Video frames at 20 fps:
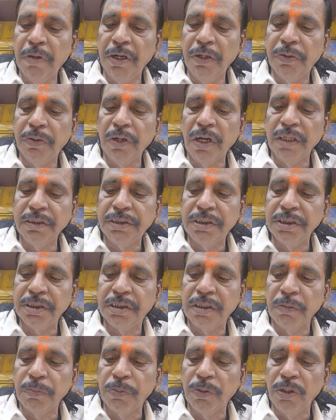meant to
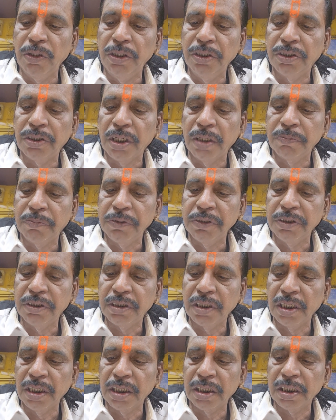assist the police
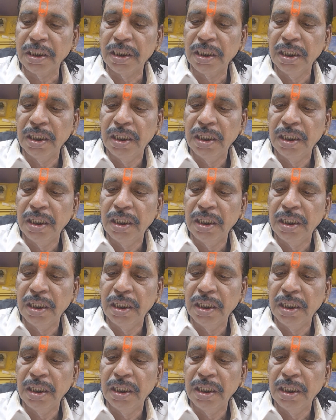officer